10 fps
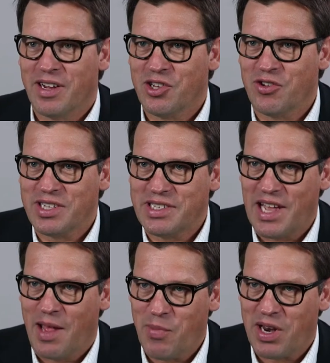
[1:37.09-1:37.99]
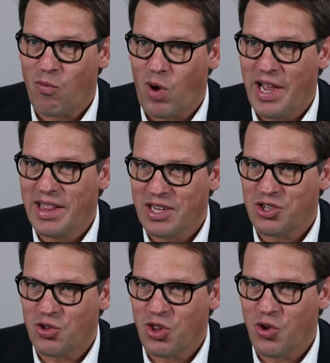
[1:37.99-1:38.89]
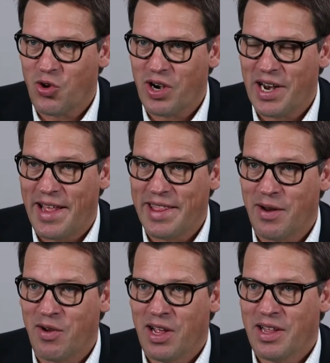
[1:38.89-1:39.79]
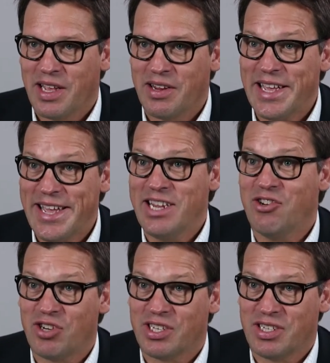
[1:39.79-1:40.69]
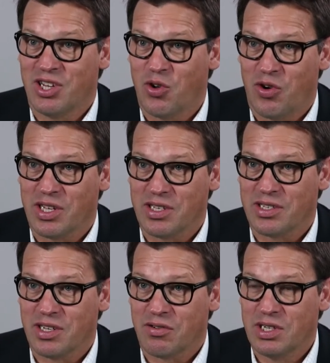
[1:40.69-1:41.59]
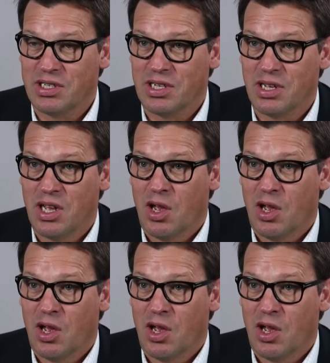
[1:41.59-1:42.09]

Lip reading: They understand better why they should learn, and their interest in learning is increasing,